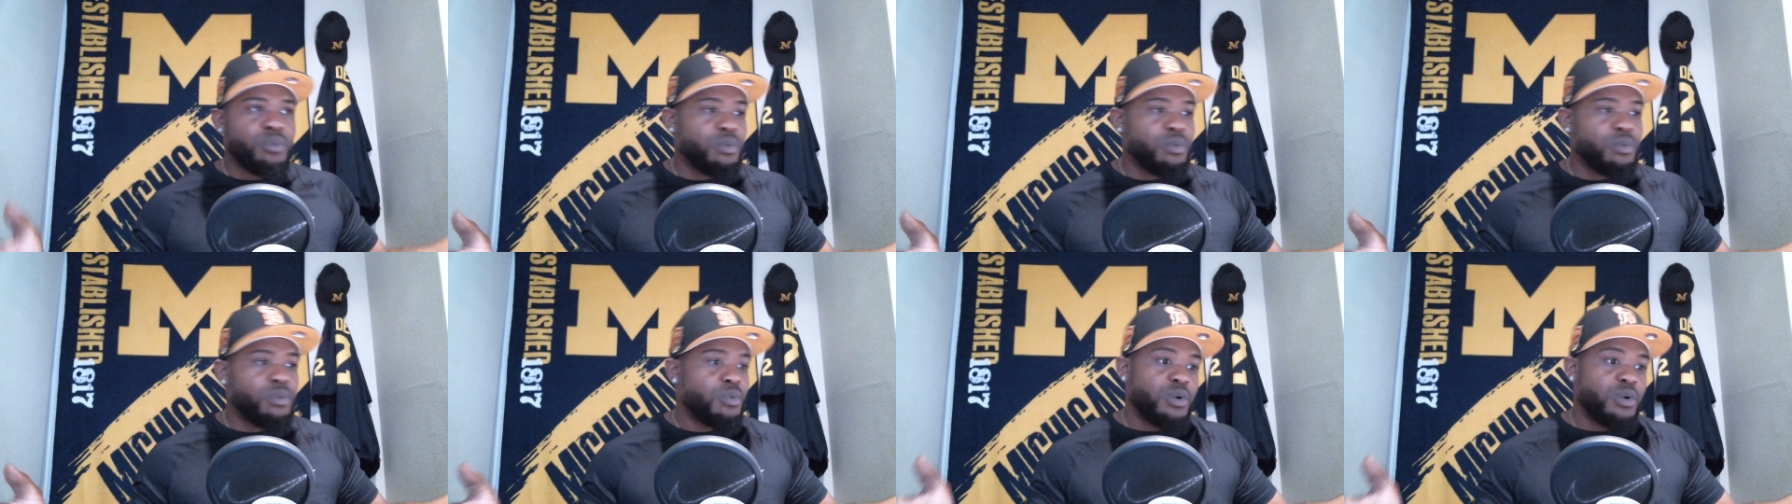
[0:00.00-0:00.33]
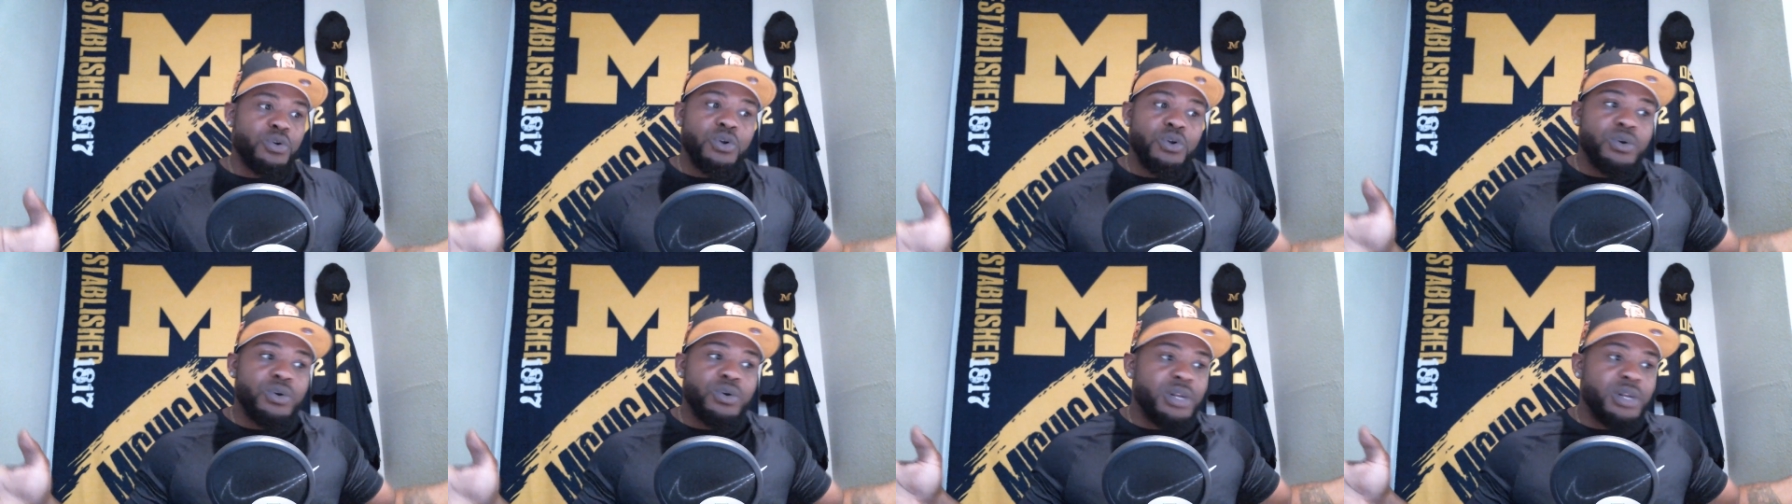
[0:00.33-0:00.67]

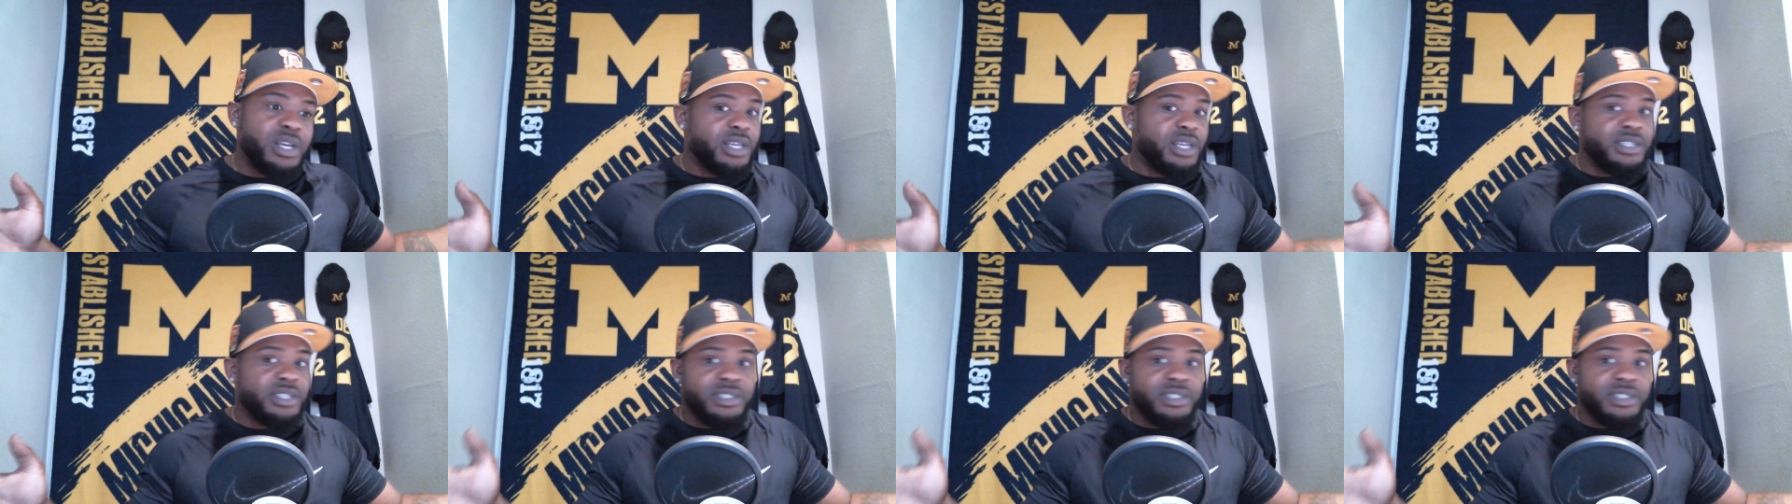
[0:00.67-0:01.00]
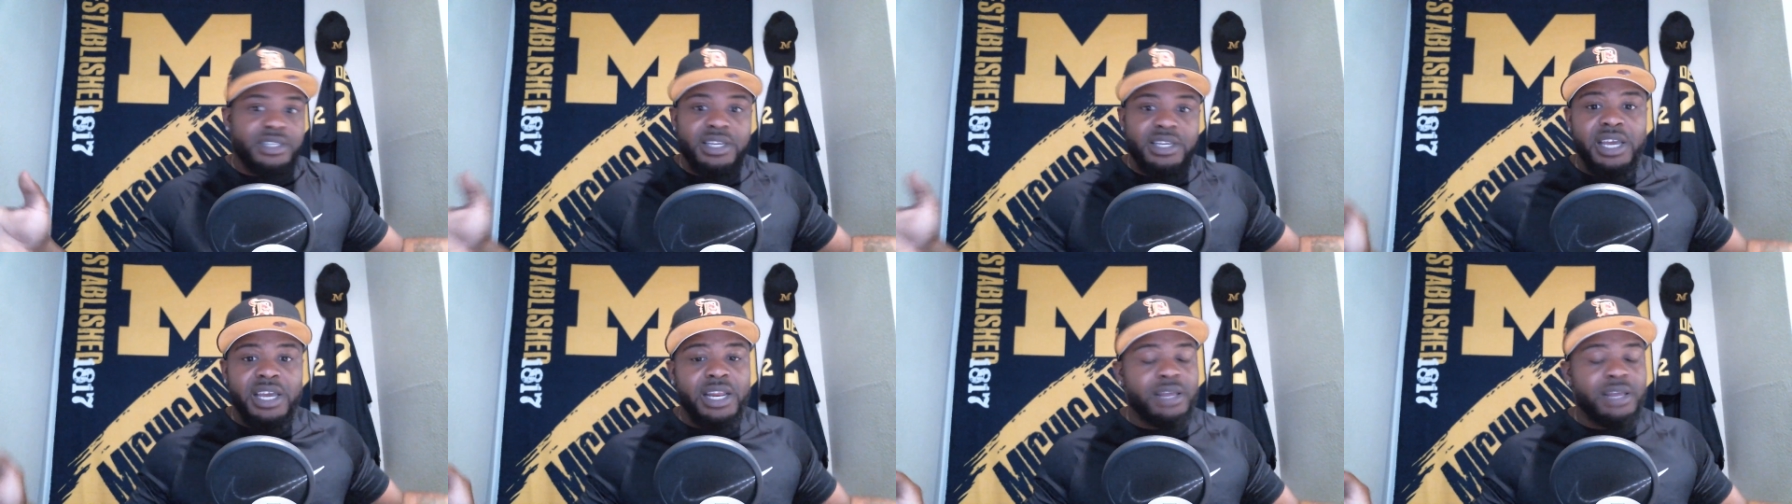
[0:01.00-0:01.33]
recruiting is
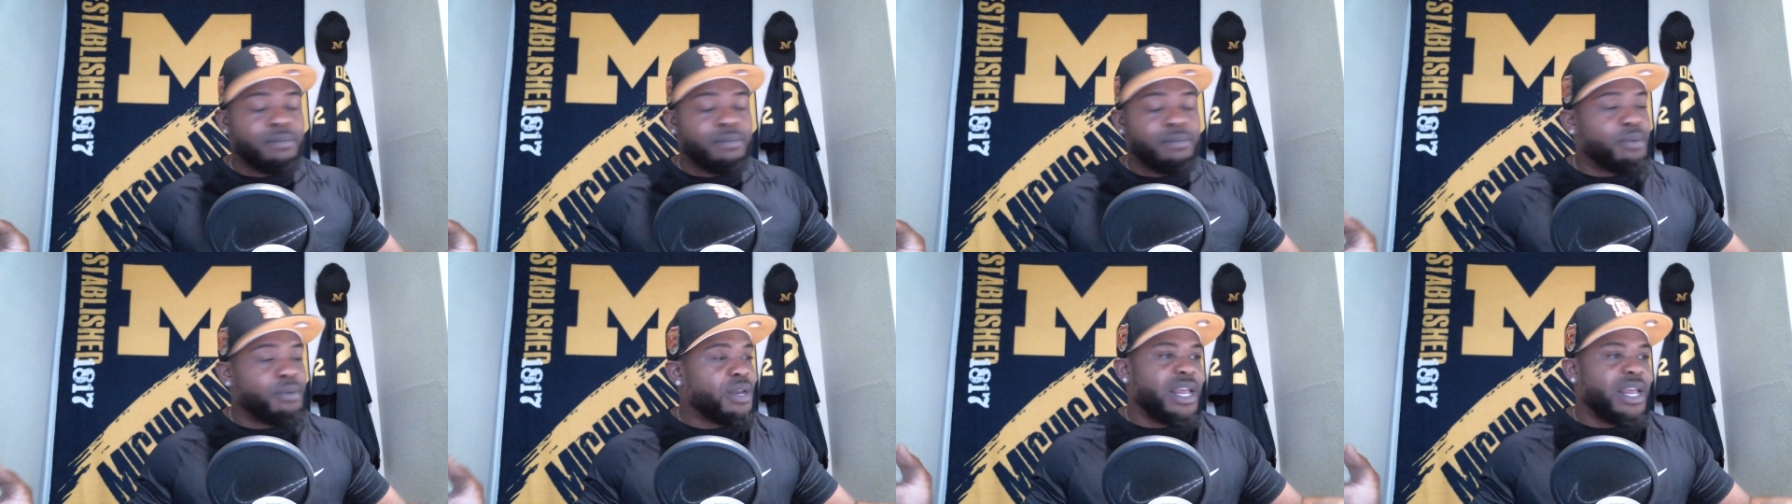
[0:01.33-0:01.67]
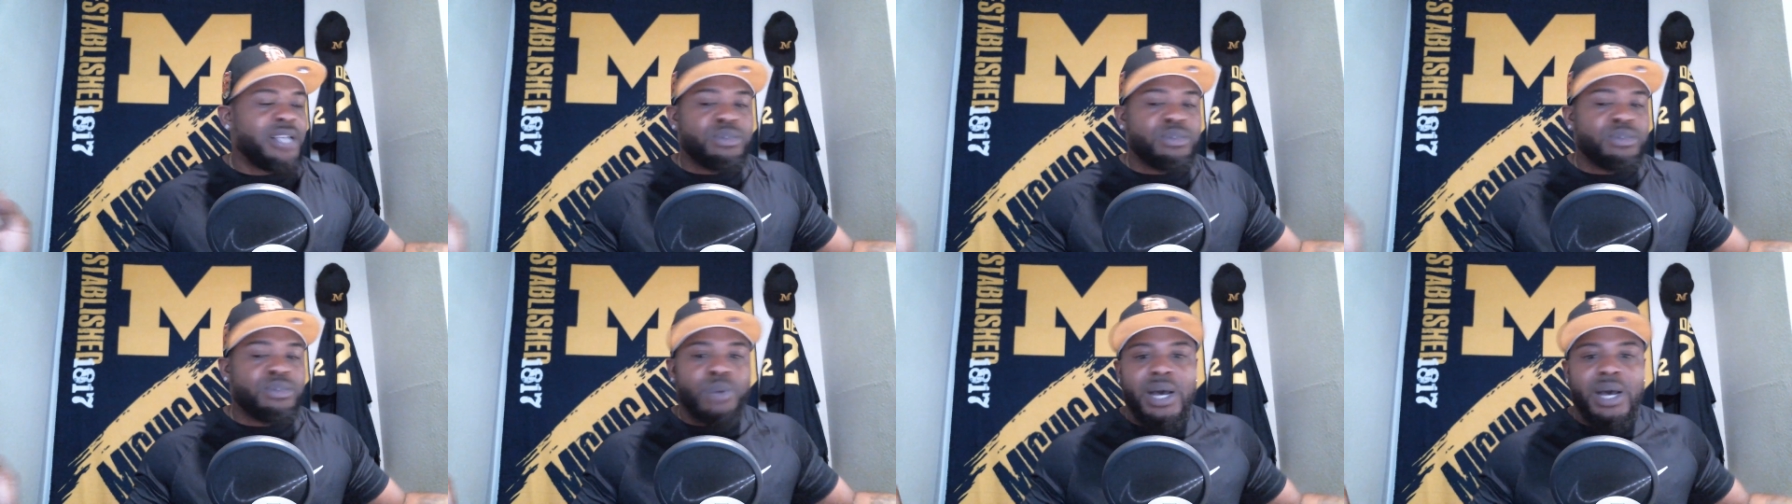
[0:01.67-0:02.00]
needed, but
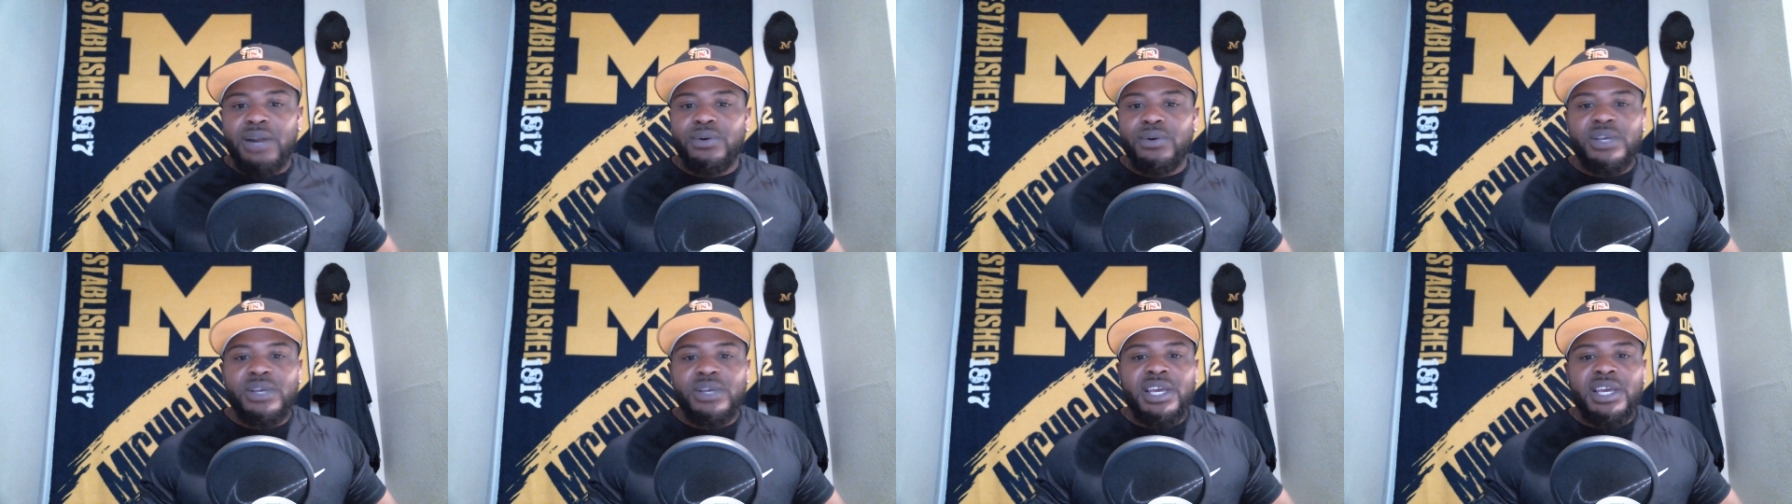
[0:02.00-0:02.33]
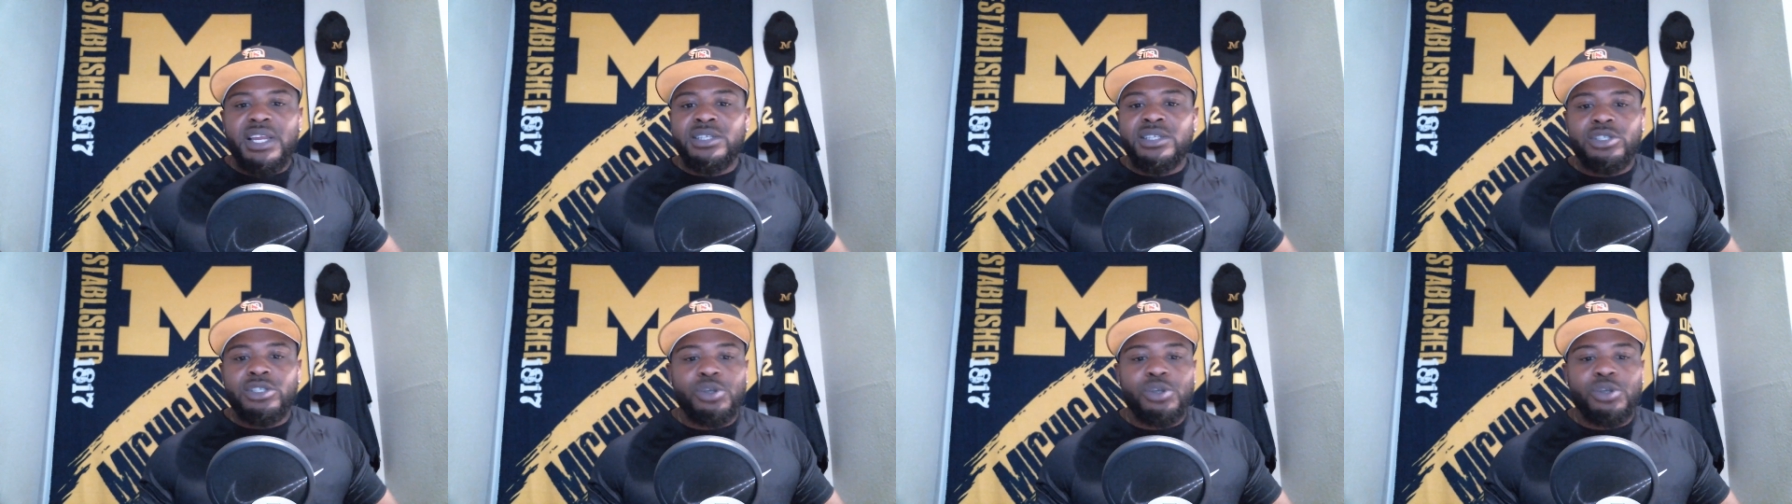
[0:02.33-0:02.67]
that's why I don't get
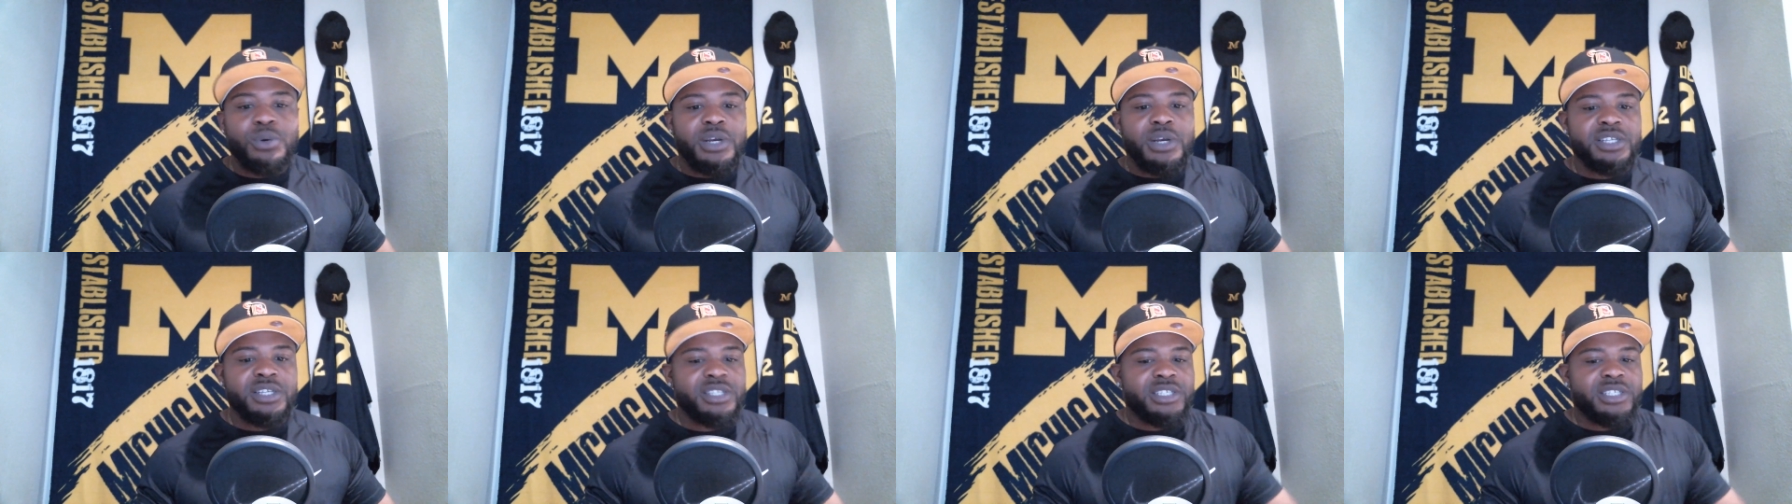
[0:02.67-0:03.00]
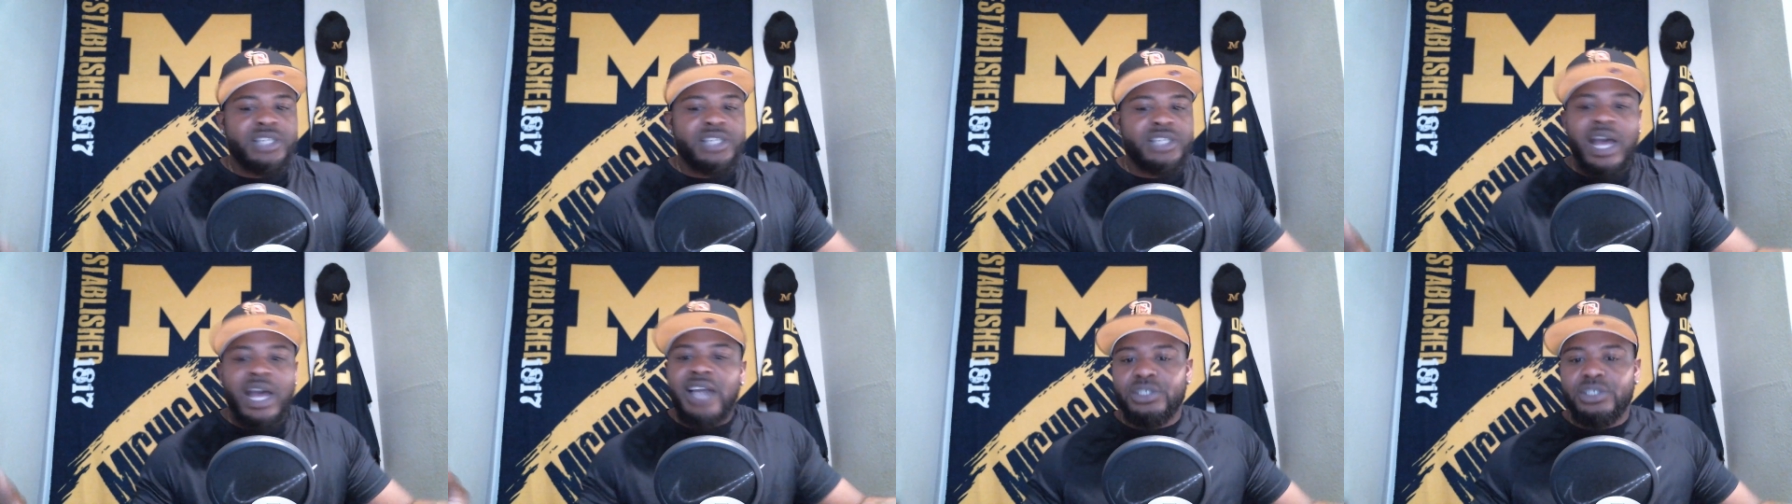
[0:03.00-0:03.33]
into it, because it's
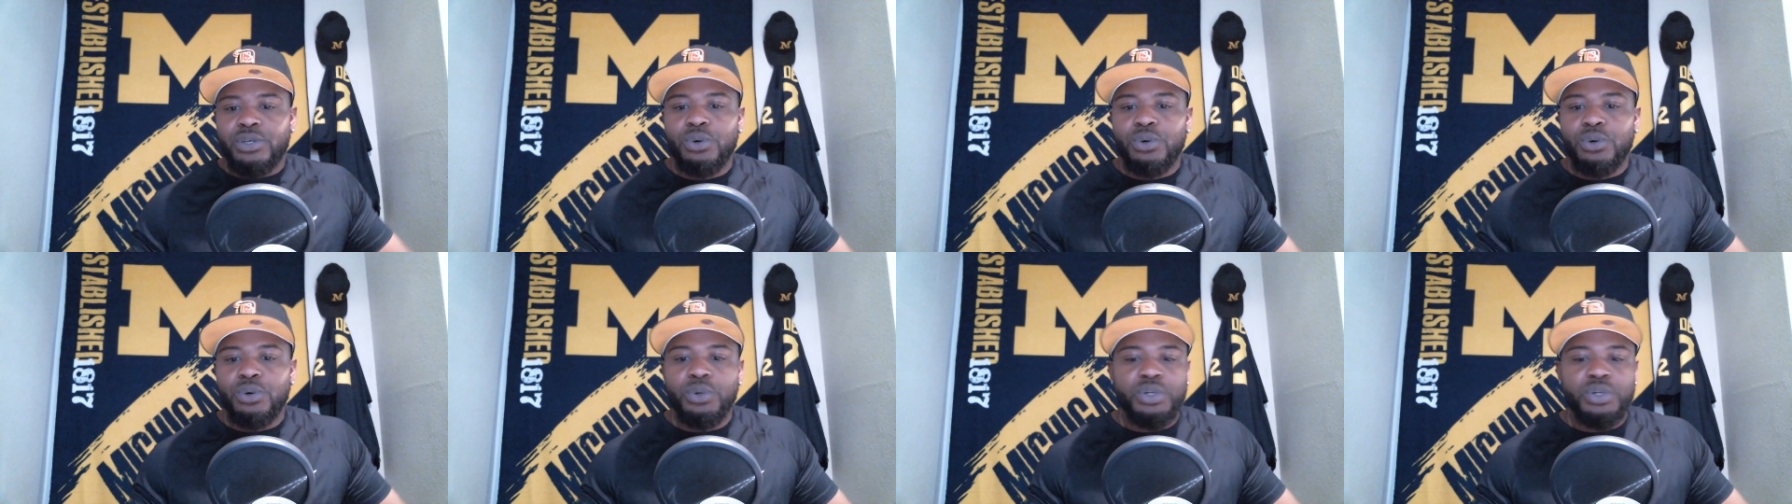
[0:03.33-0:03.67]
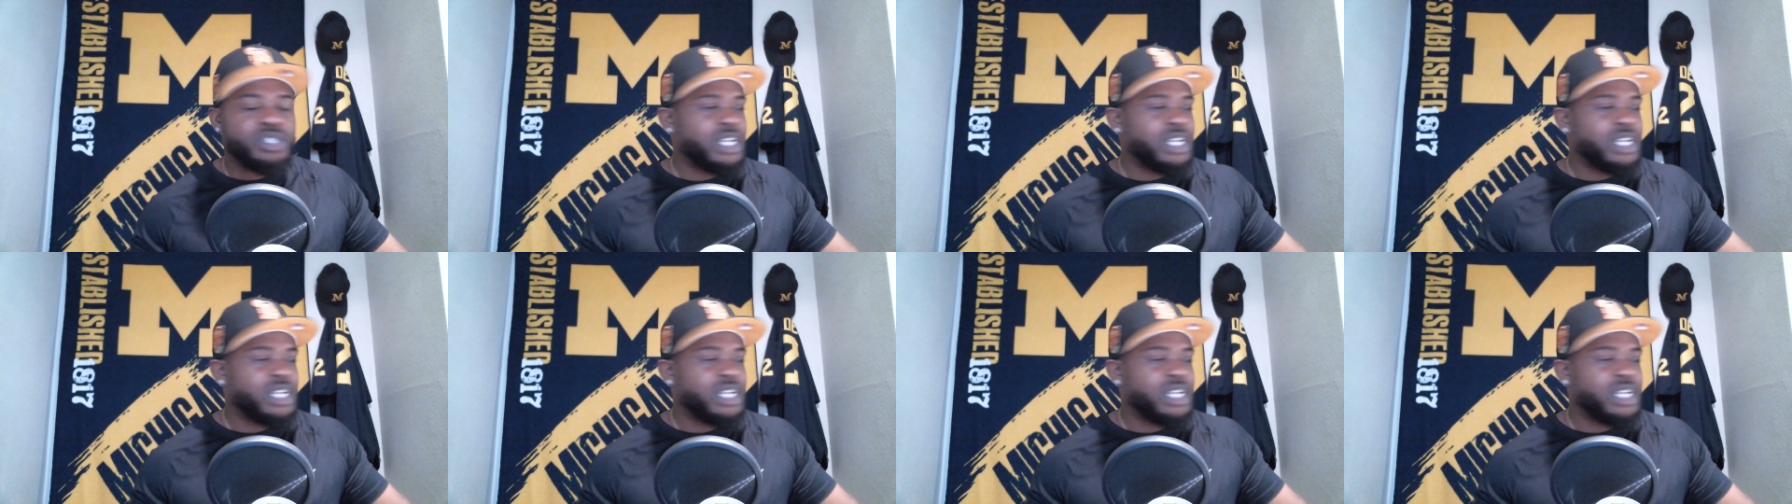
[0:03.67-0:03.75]
high schoolers.